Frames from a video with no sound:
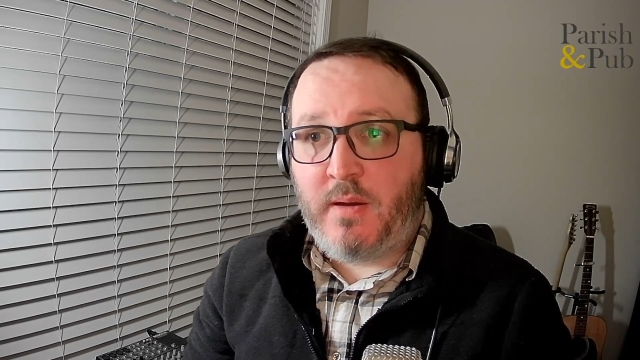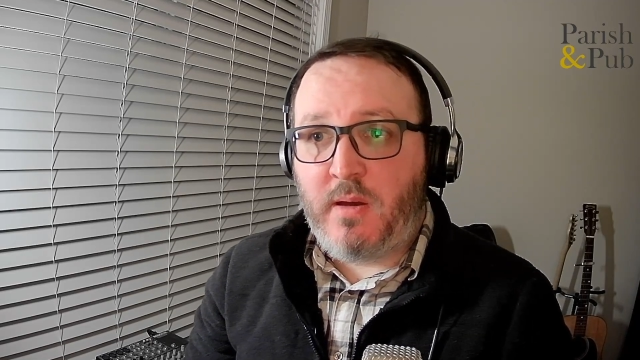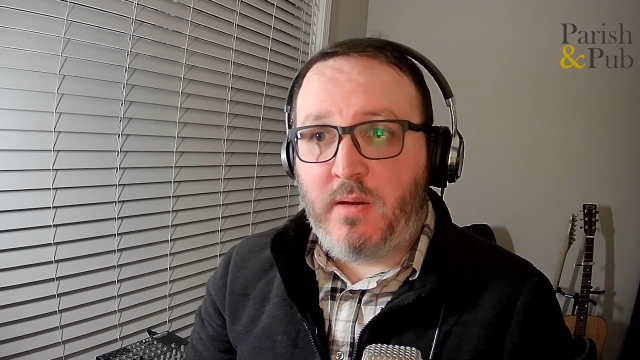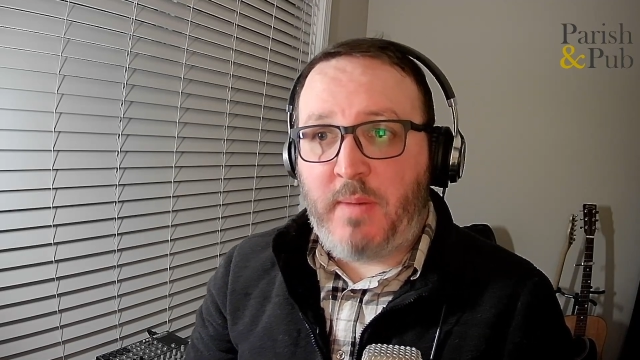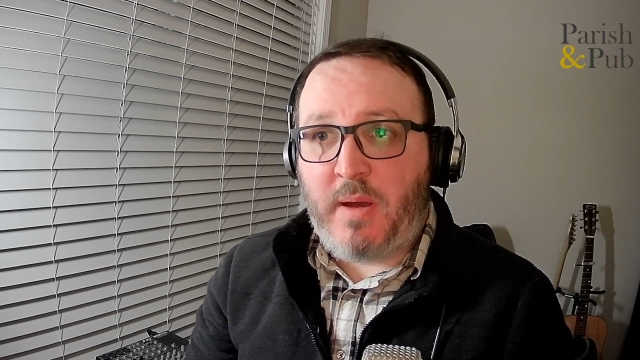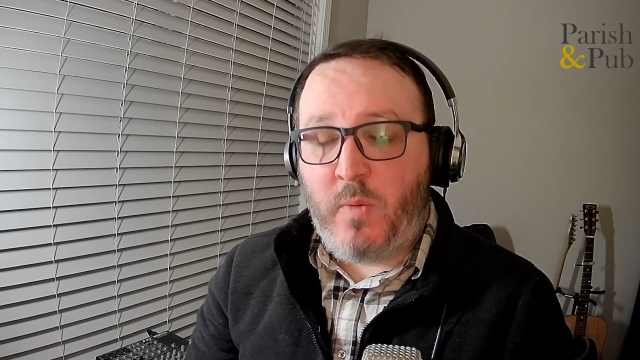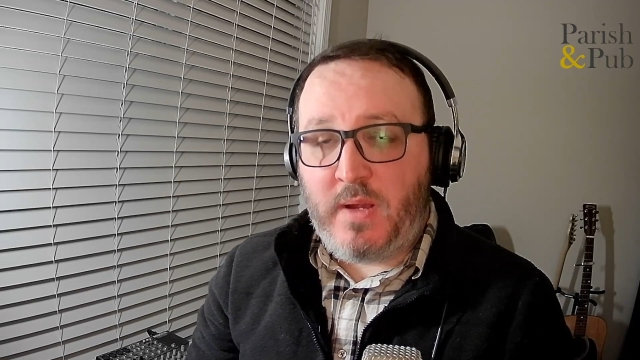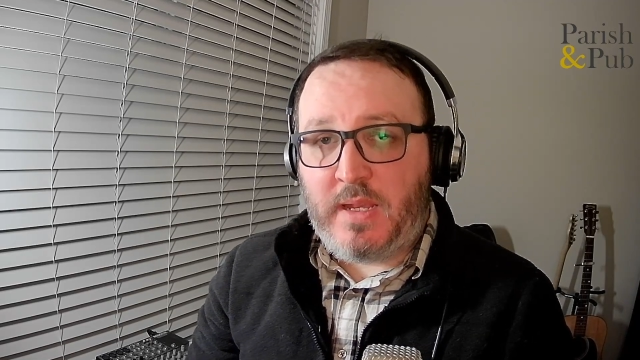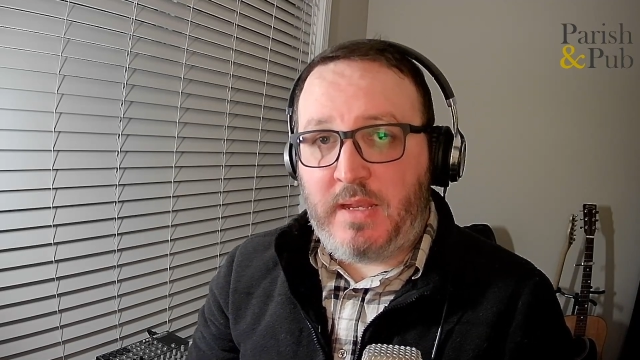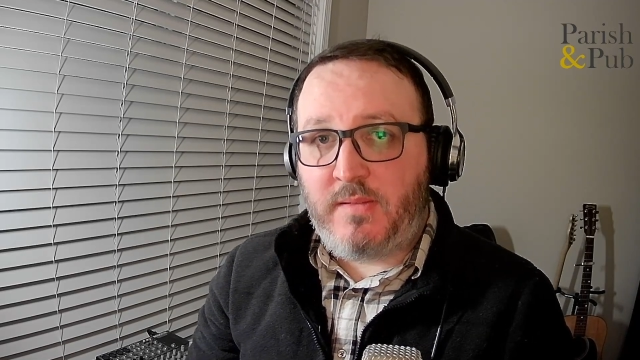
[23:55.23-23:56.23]

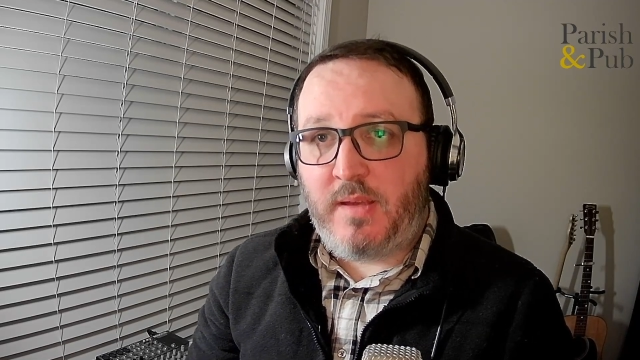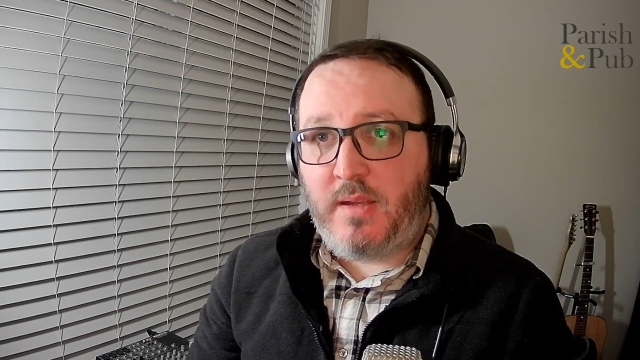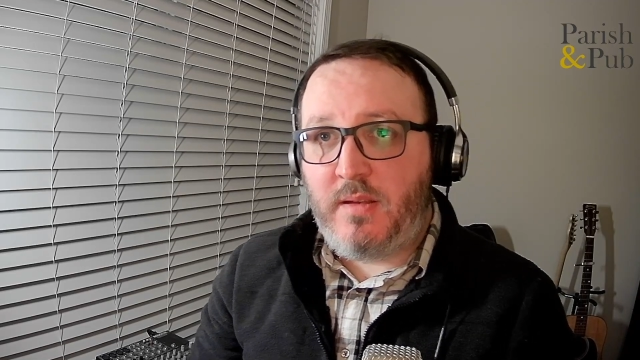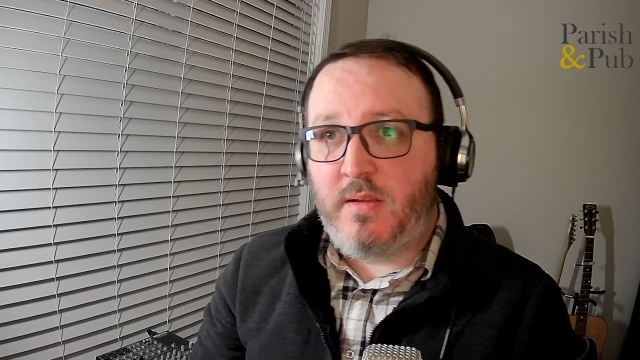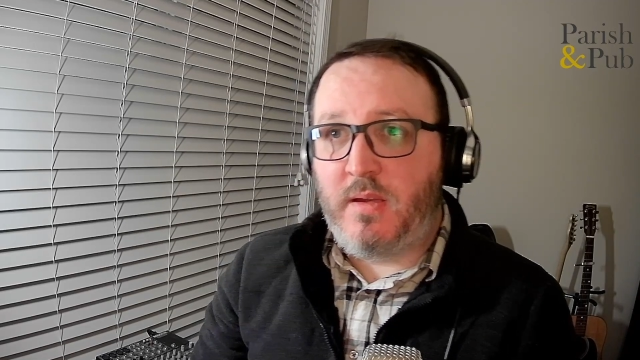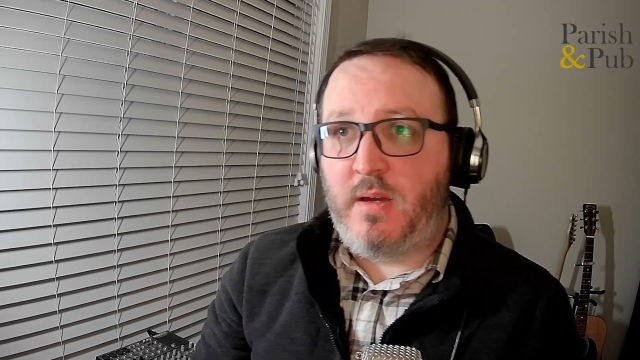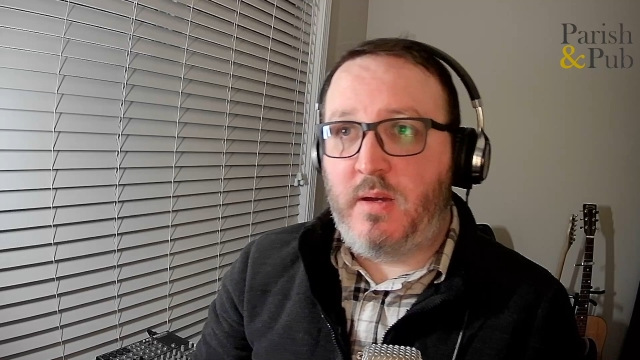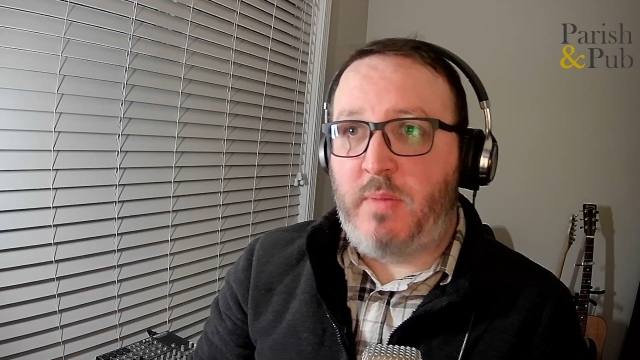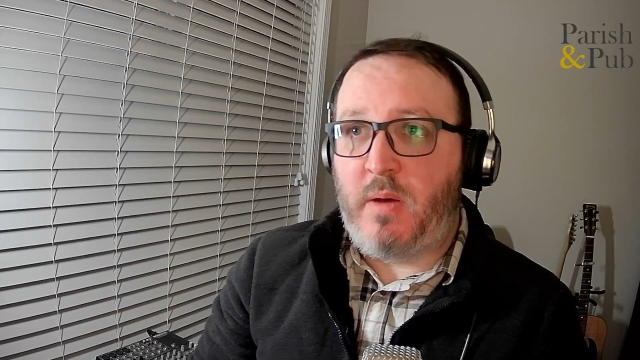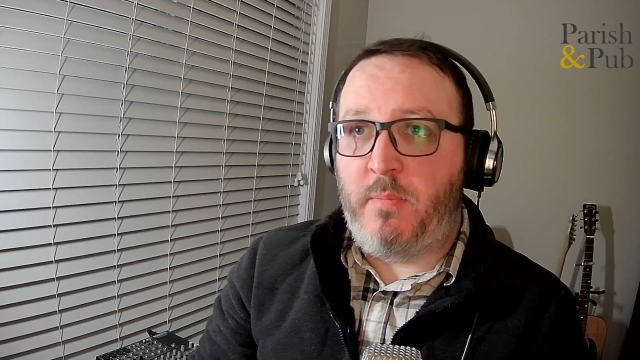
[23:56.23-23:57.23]
about what he said,
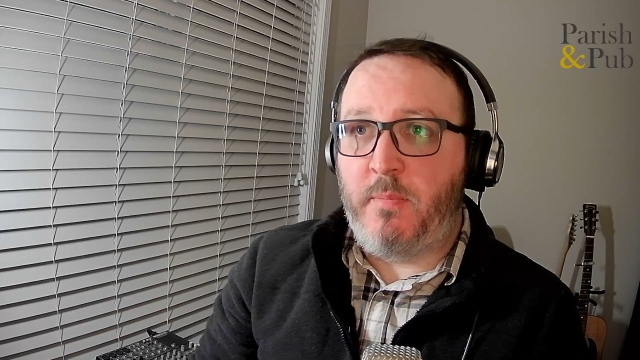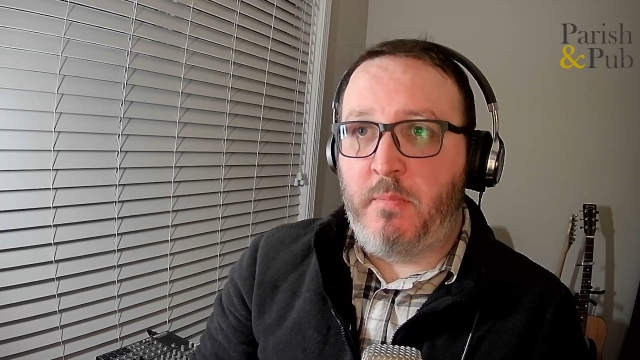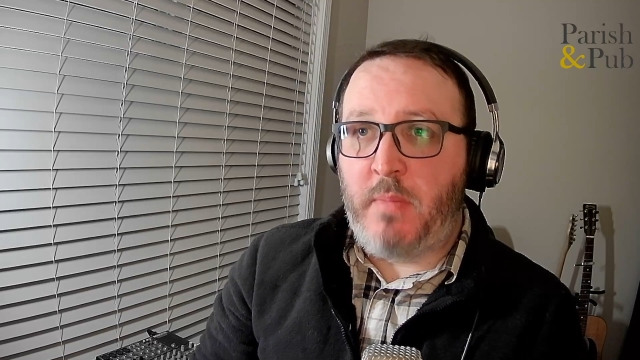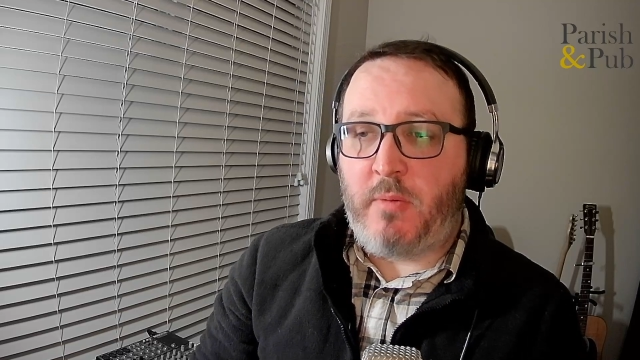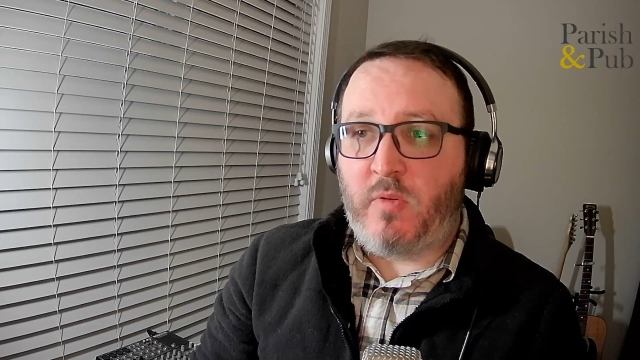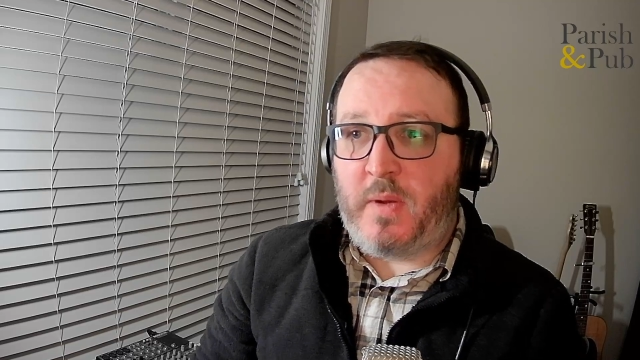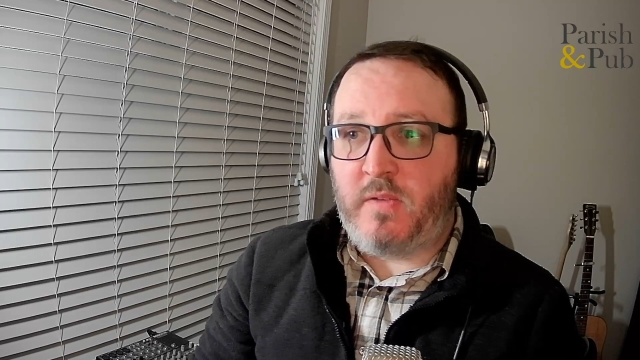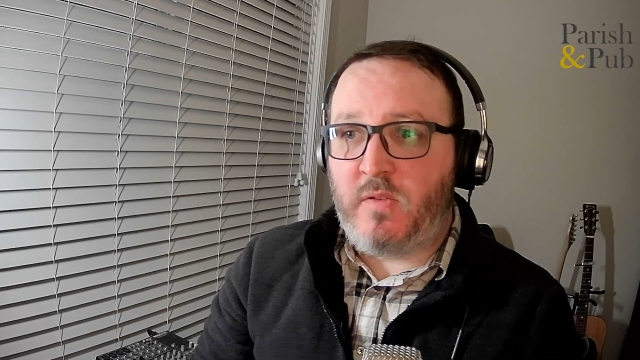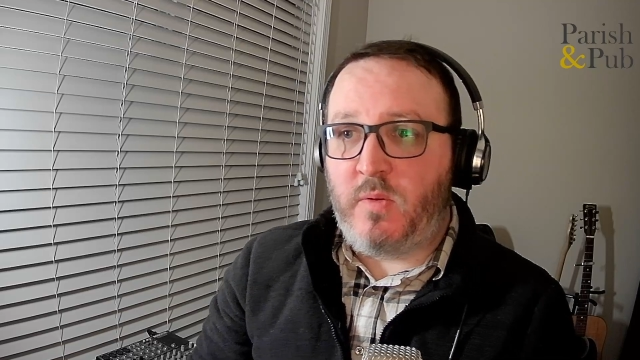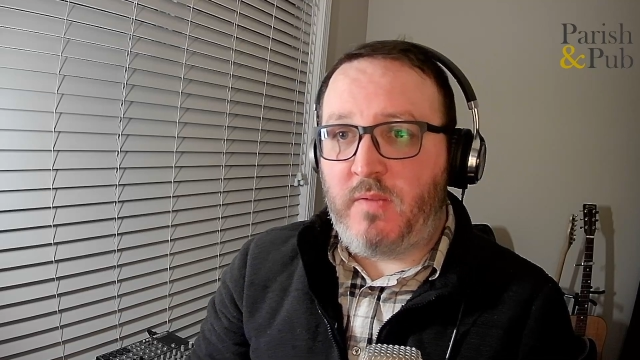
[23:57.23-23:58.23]
about my
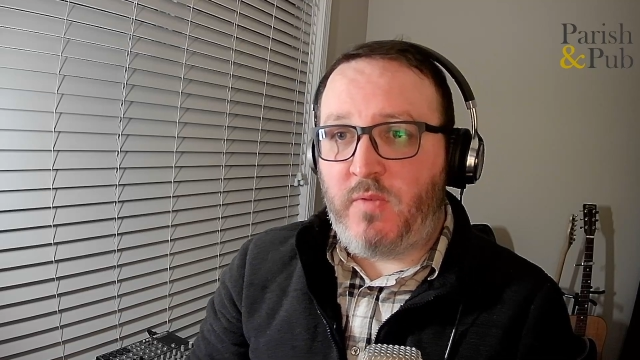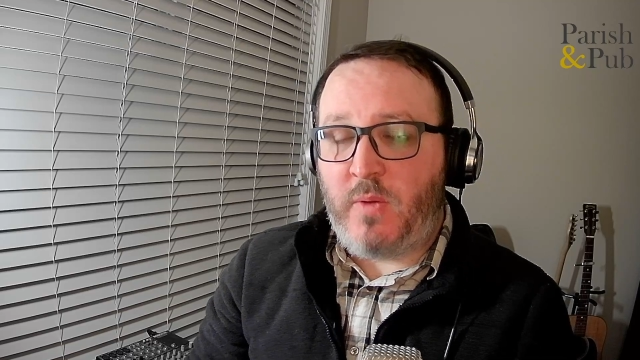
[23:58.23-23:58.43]
response to it.